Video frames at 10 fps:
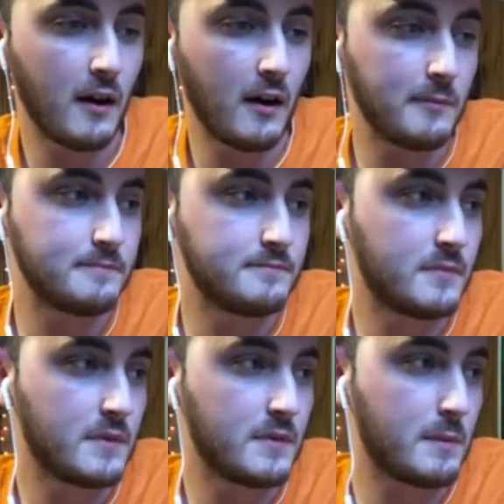
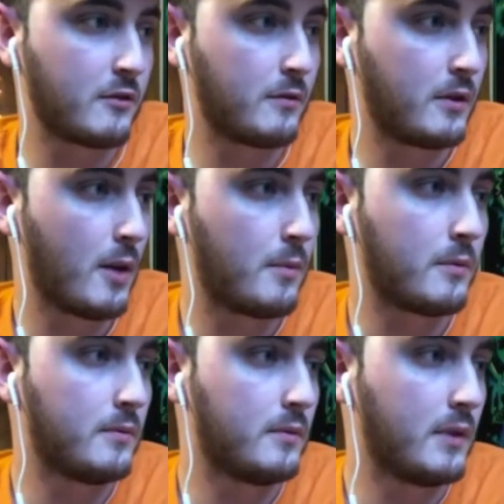The past
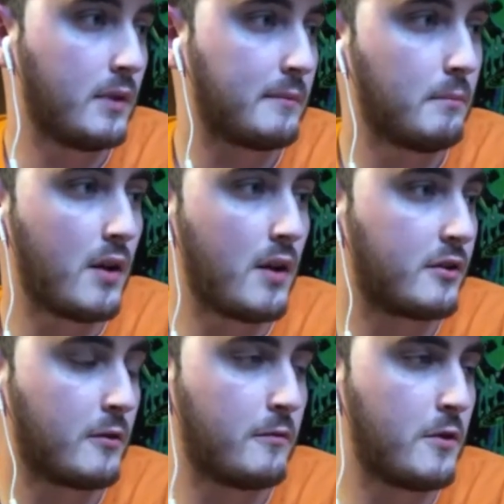couple like
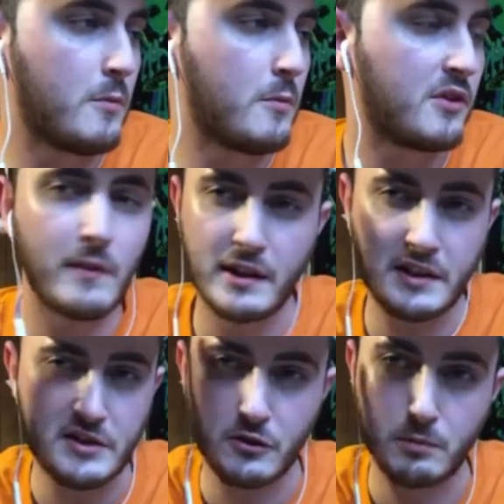months or few months, I've
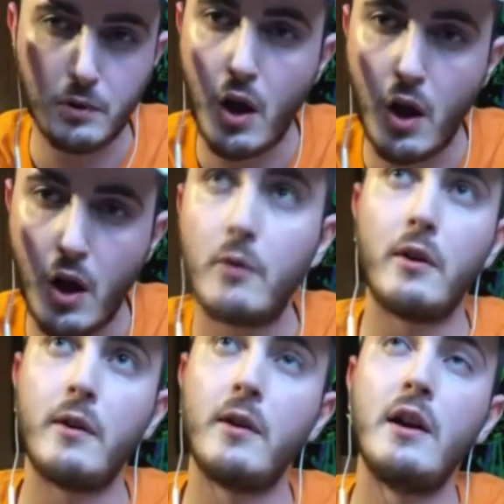had like this little block
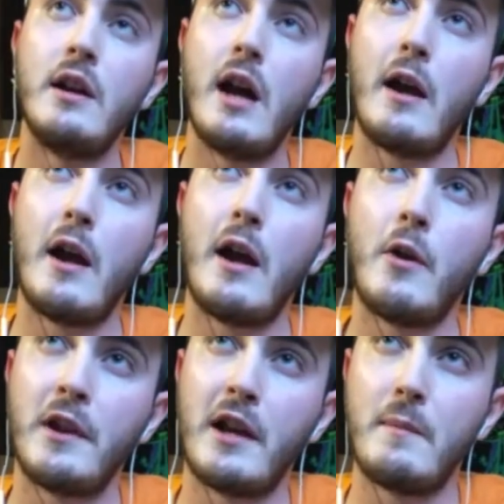where
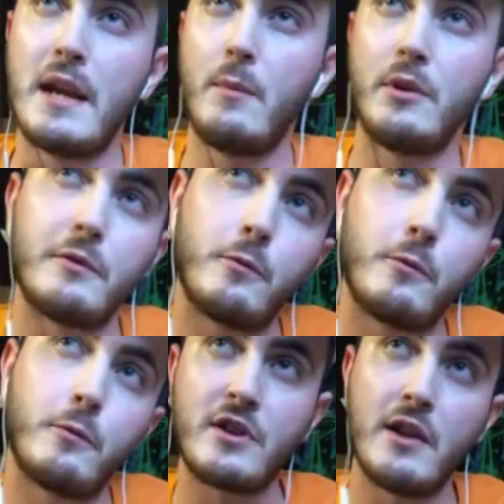I don't feel like I've been able to
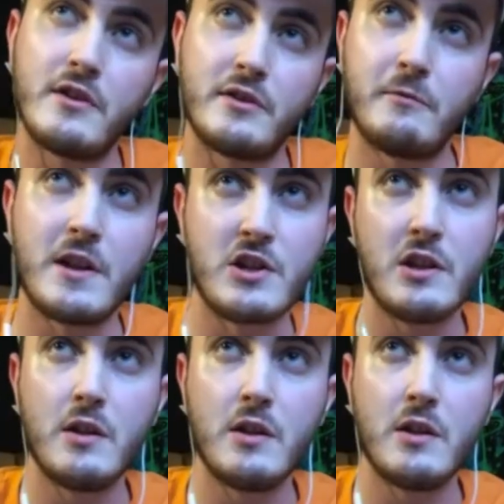freestyle as
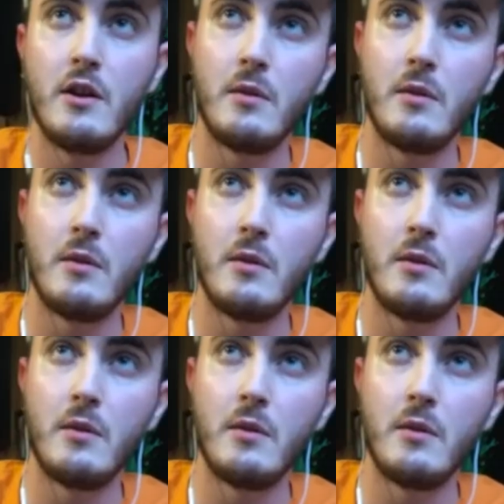efficient,